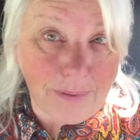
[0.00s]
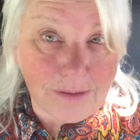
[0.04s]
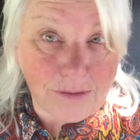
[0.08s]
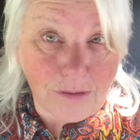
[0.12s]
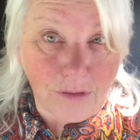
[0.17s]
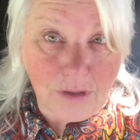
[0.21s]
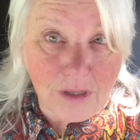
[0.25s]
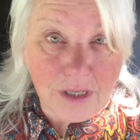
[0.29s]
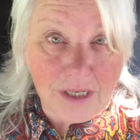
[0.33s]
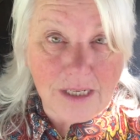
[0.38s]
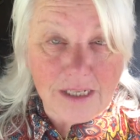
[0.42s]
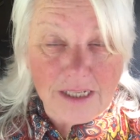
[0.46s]
so
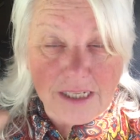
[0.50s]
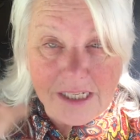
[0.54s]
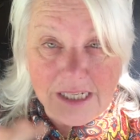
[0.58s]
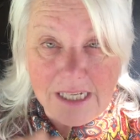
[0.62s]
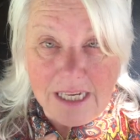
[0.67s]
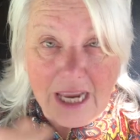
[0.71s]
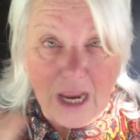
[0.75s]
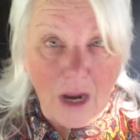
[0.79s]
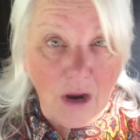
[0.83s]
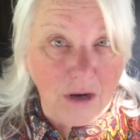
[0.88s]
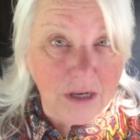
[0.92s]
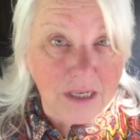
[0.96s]
that it's
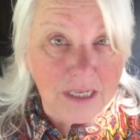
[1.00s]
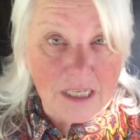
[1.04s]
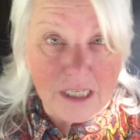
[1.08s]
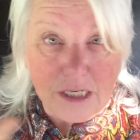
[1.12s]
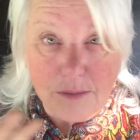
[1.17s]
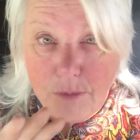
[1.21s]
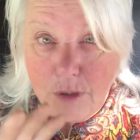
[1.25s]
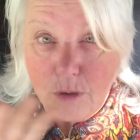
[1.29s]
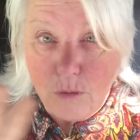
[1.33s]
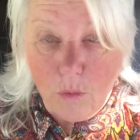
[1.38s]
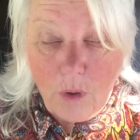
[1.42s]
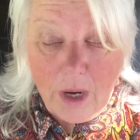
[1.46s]
guaranteed to
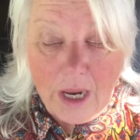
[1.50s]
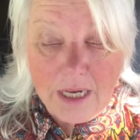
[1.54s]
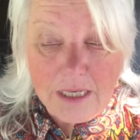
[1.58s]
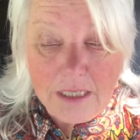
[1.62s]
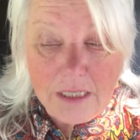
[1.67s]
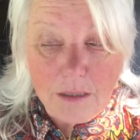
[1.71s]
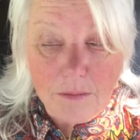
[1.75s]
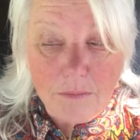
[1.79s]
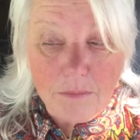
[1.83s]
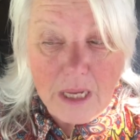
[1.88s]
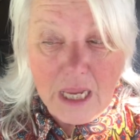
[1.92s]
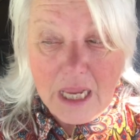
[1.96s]
be
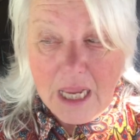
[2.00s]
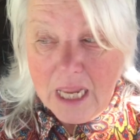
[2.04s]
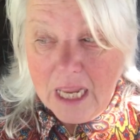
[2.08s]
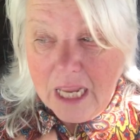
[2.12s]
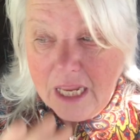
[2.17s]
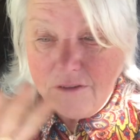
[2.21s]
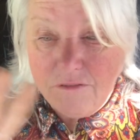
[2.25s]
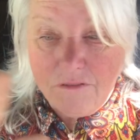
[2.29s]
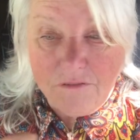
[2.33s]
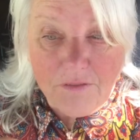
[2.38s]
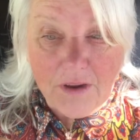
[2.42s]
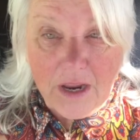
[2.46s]
random
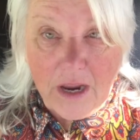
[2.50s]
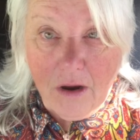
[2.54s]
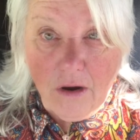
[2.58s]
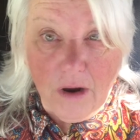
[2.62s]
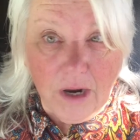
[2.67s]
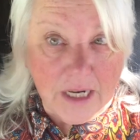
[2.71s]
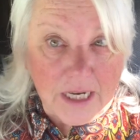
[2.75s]
and fair,